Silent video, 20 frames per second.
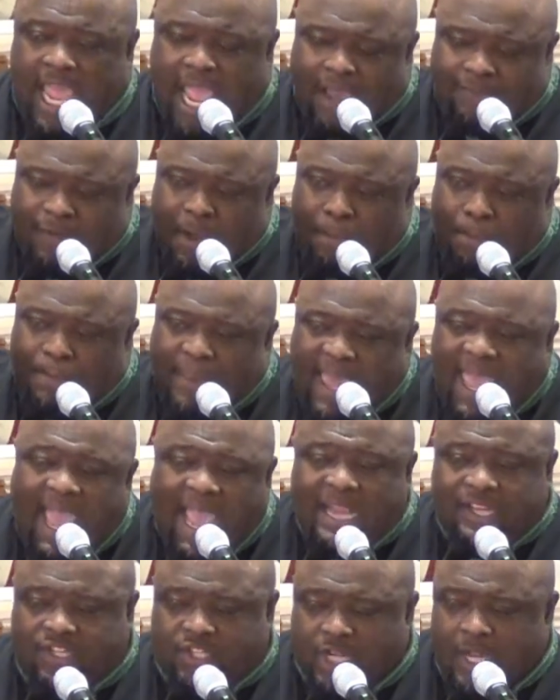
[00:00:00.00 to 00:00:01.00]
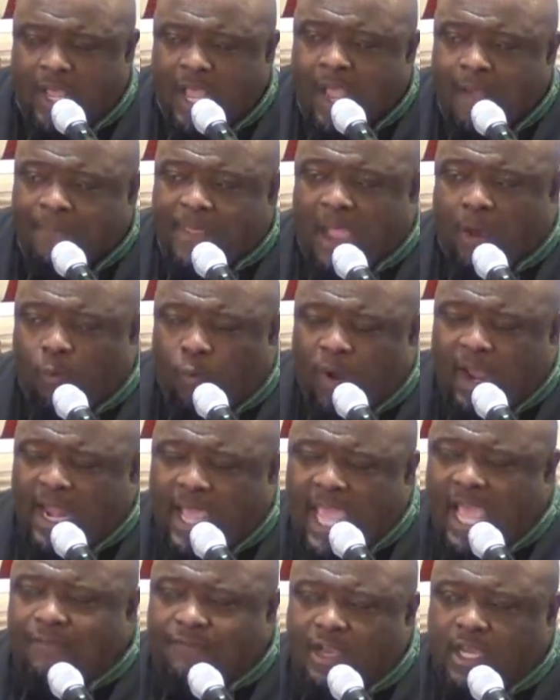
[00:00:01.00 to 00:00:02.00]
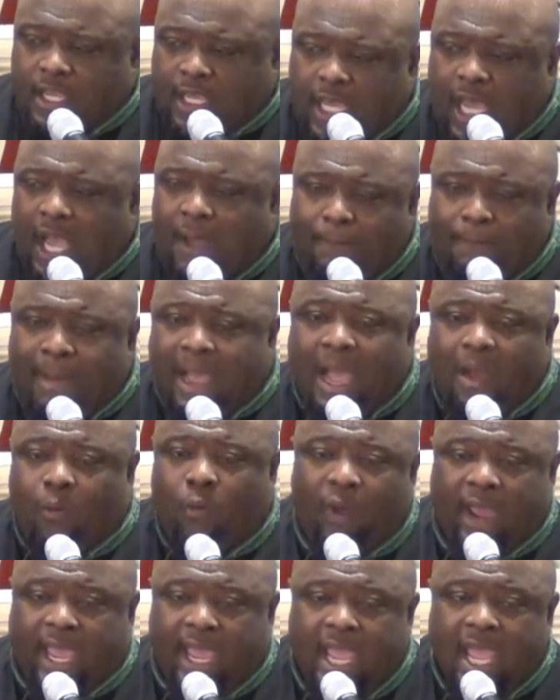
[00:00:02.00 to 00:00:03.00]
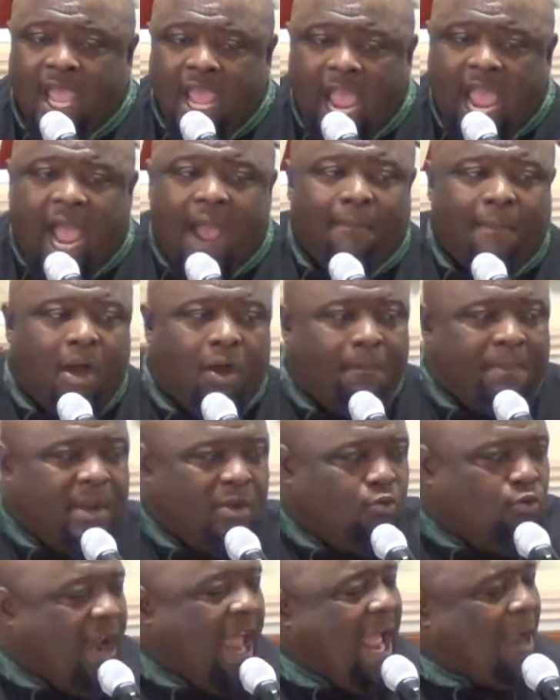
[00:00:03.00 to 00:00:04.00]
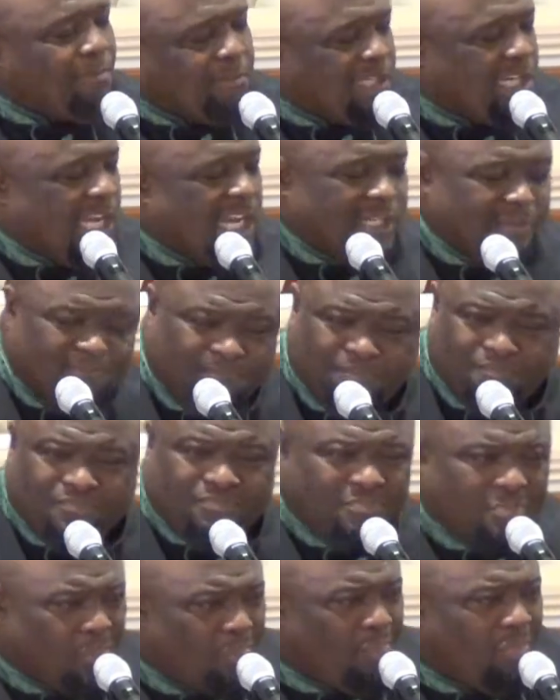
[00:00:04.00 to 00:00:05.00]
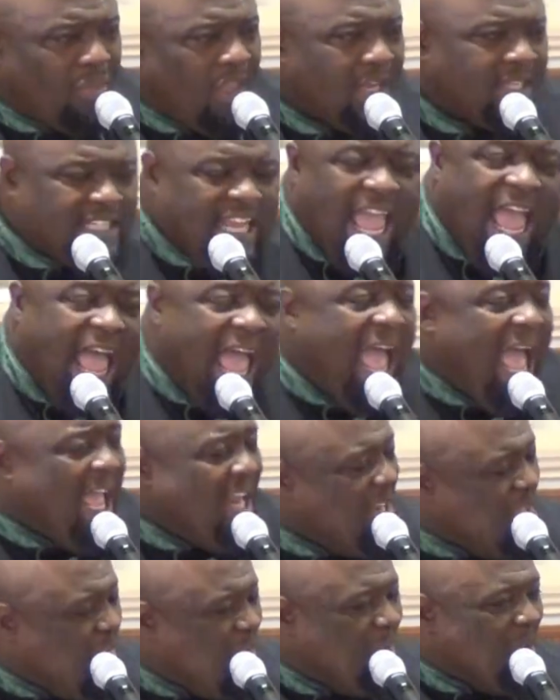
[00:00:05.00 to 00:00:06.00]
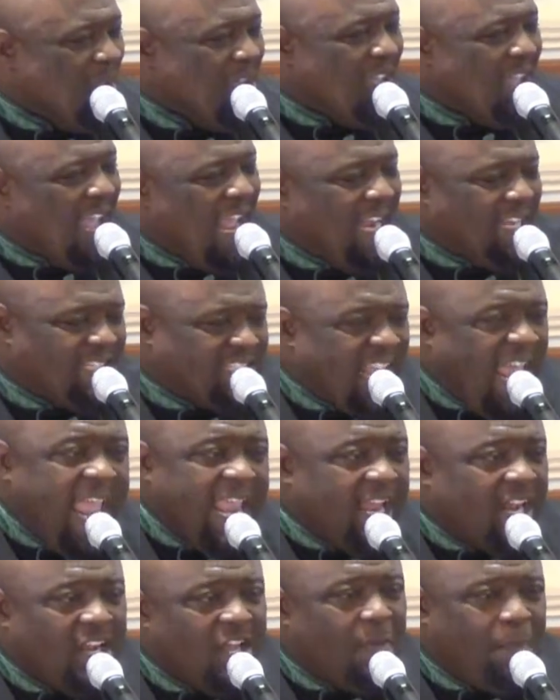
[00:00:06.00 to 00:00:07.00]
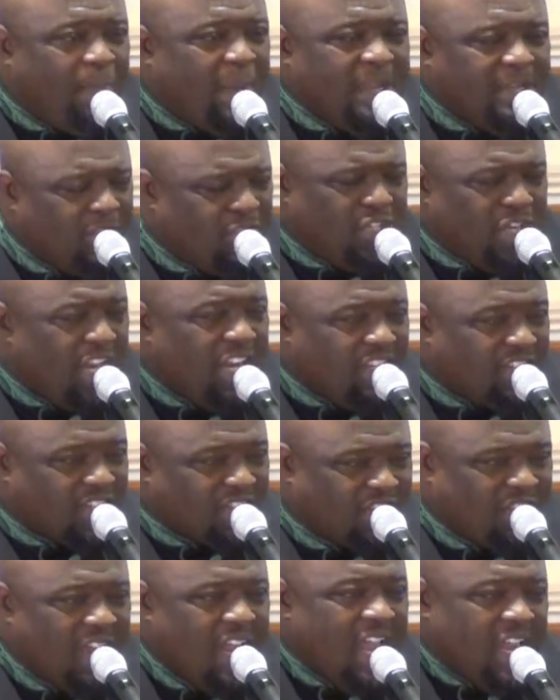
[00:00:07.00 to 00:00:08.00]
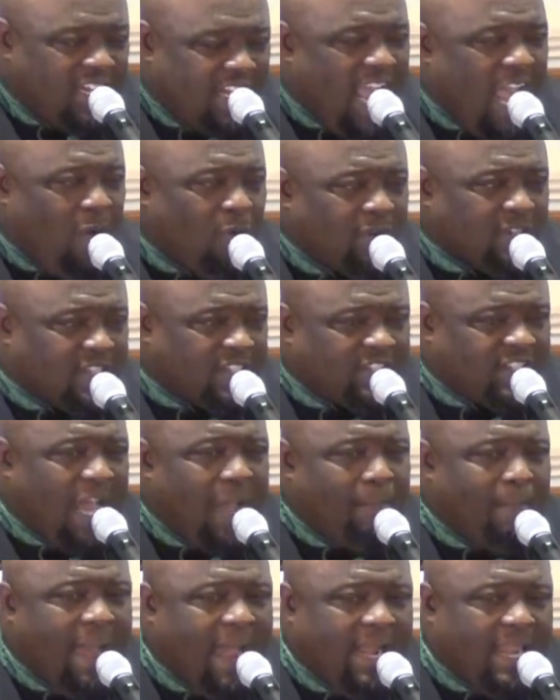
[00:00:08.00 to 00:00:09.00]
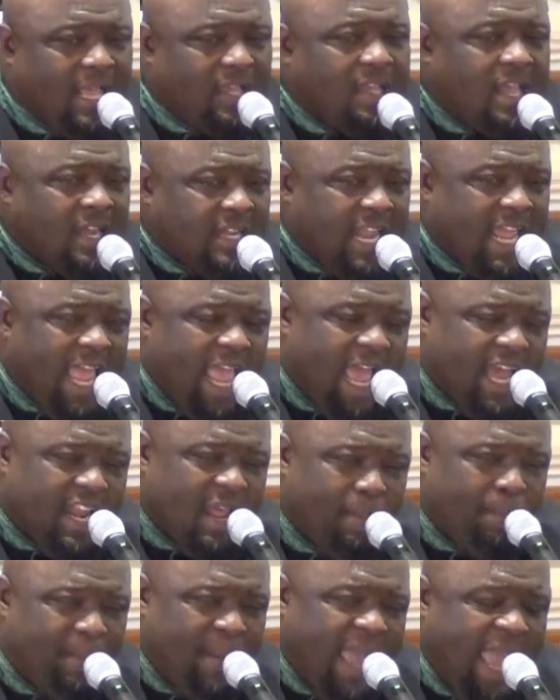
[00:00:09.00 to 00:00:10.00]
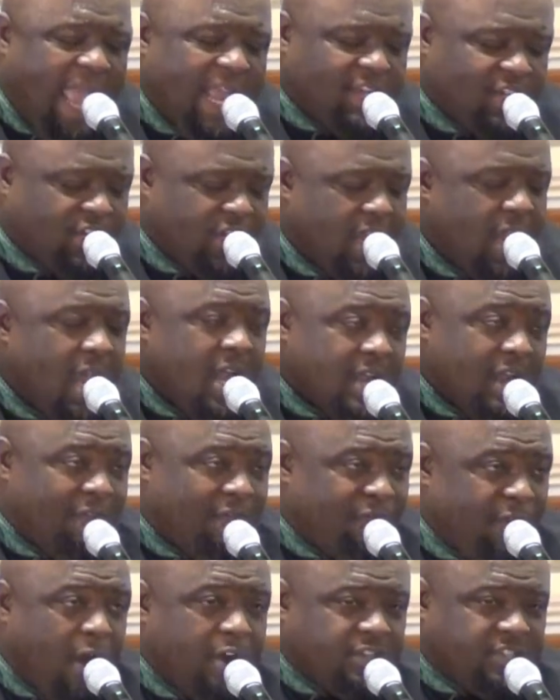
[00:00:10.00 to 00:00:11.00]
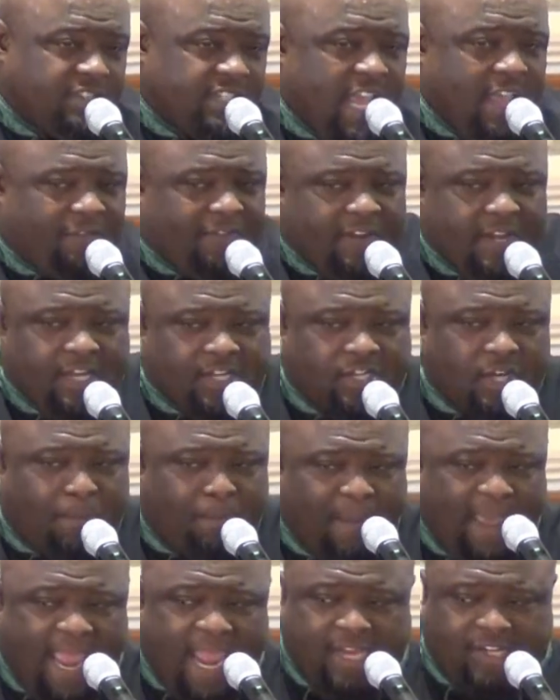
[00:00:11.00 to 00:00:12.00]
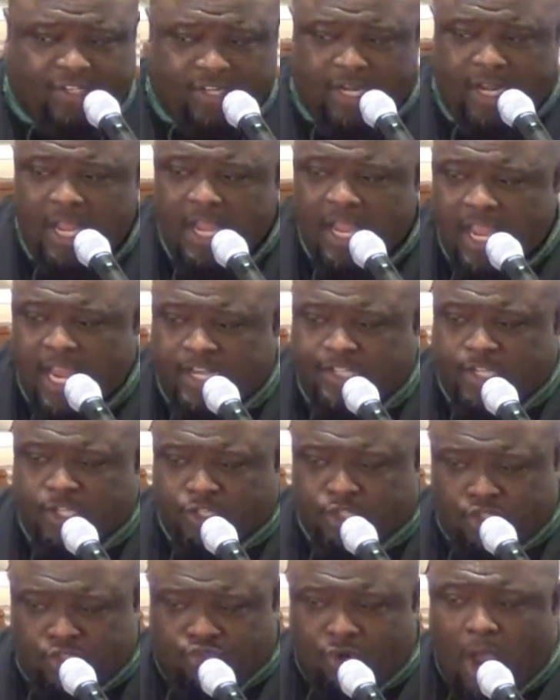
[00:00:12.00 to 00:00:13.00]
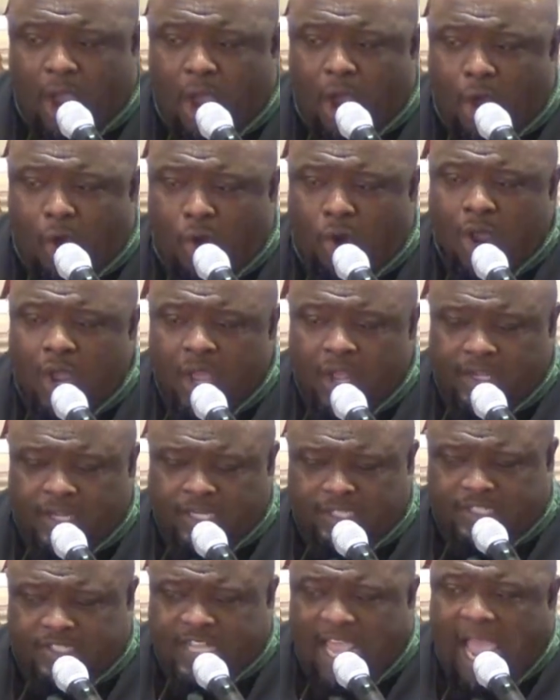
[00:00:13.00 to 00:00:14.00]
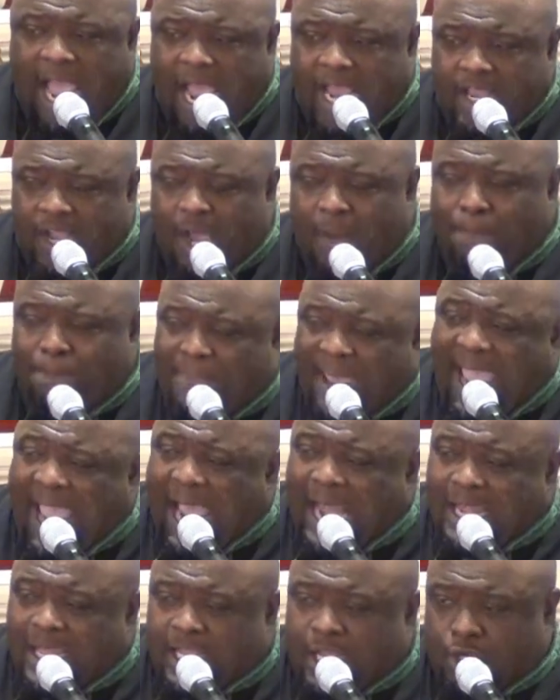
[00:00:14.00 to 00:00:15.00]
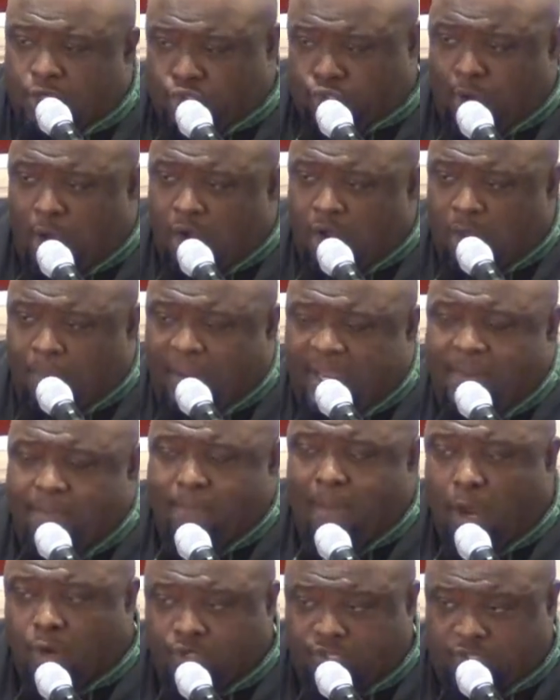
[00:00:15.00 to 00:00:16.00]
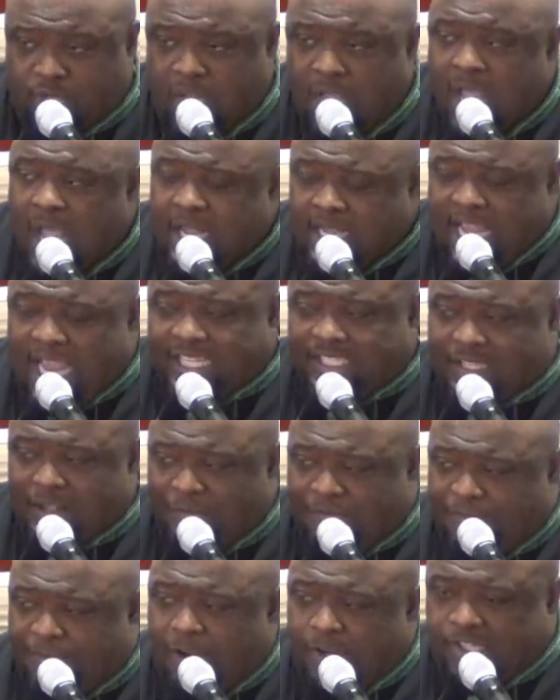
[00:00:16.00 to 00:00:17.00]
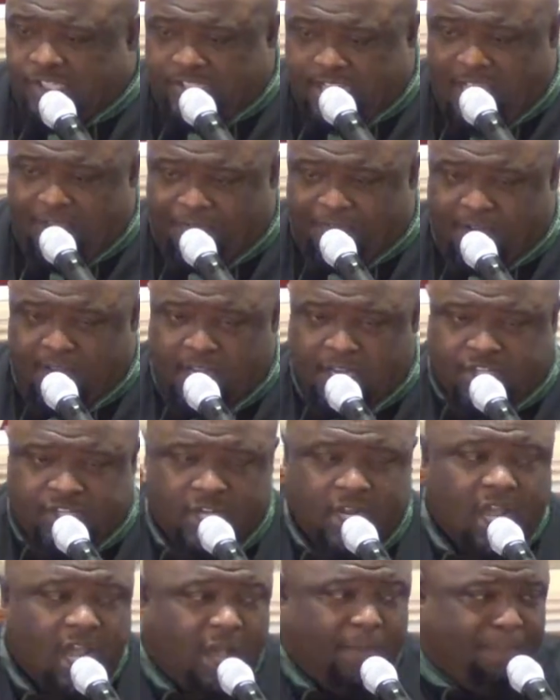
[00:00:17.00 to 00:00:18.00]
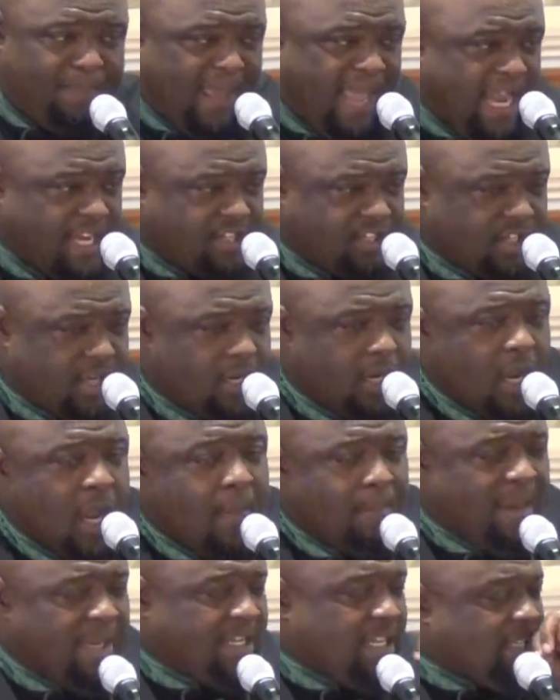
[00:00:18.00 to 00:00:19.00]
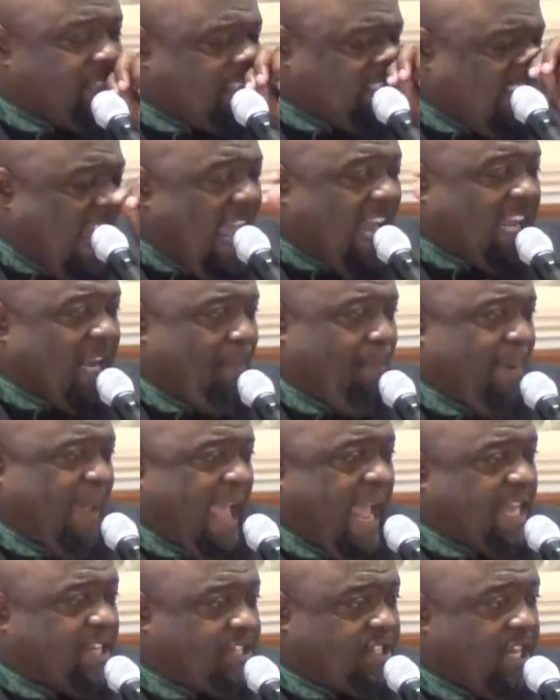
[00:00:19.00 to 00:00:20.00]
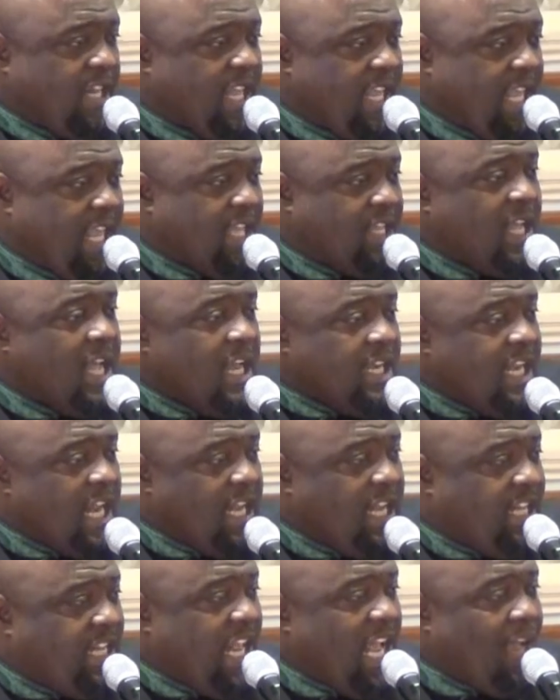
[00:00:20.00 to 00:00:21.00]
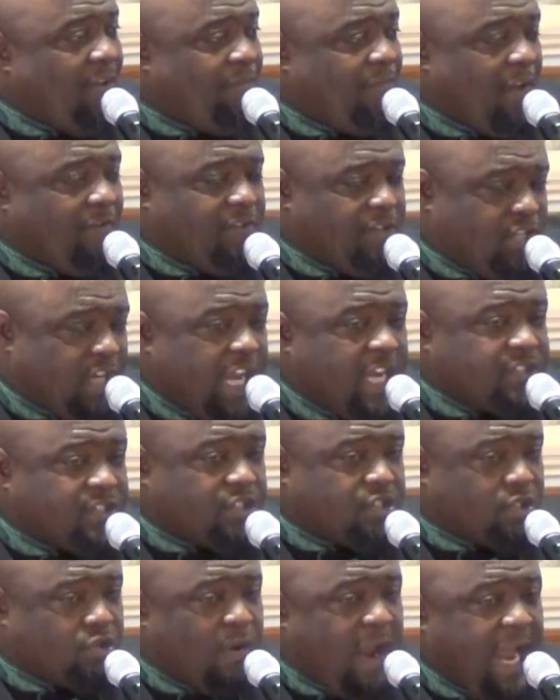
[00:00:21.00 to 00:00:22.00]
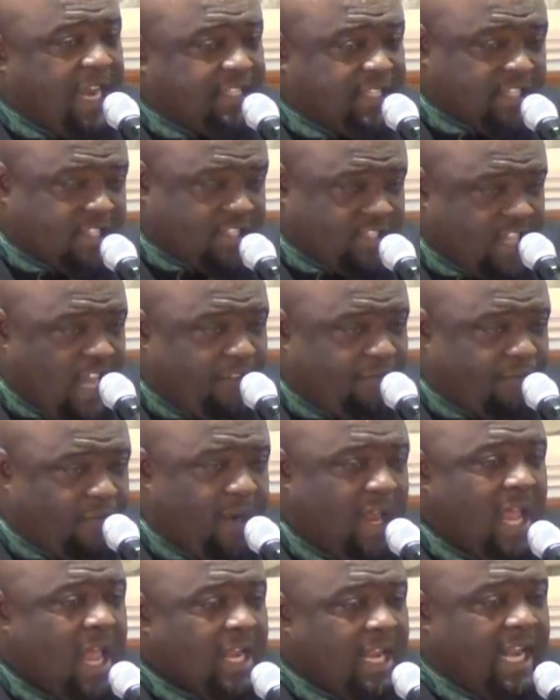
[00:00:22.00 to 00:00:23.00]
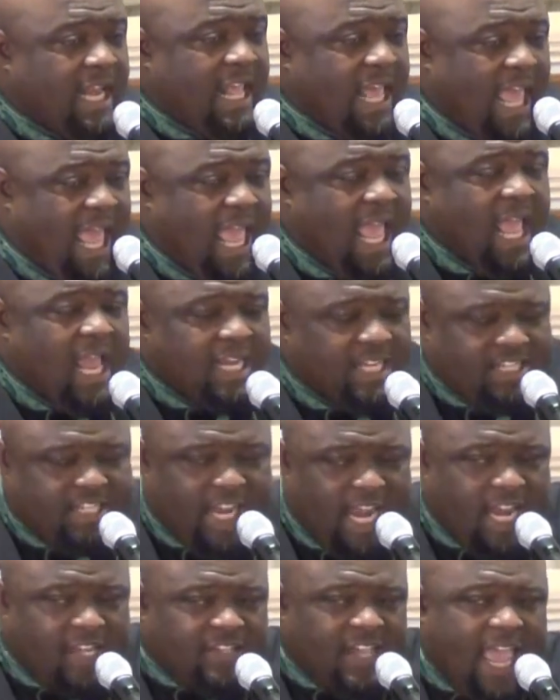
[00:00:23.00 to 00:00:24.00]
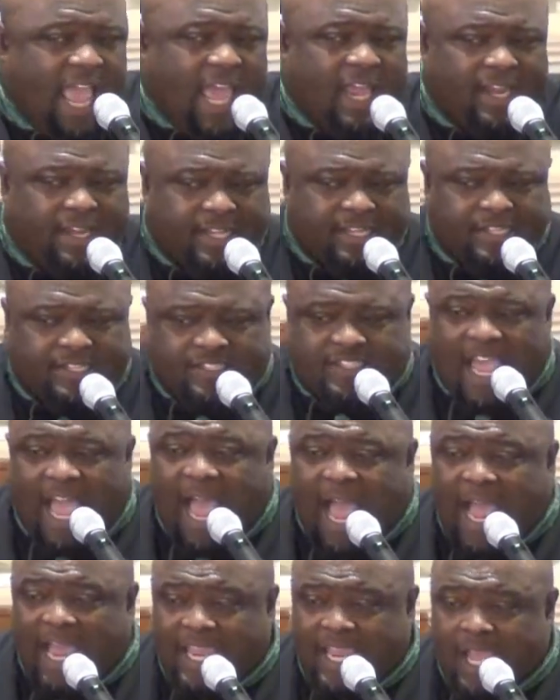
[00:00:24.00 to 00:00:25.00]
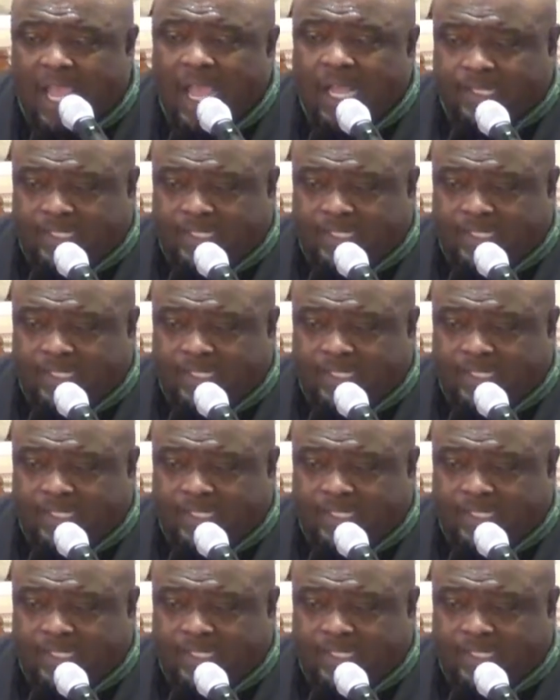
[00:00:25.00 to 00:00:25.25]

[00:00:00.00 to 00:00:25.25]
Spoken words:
have a passion that whatever come my way, I'm going to be wrapped up, tied up, and tangled up in Jesus. That was somebody that had a passion. The first definition of passion is a strong desire, a barely controllable emotion. That's the first definition of passion. But the second passion is the death of Jesus Christ, the suffering that he had. Jesus had a desire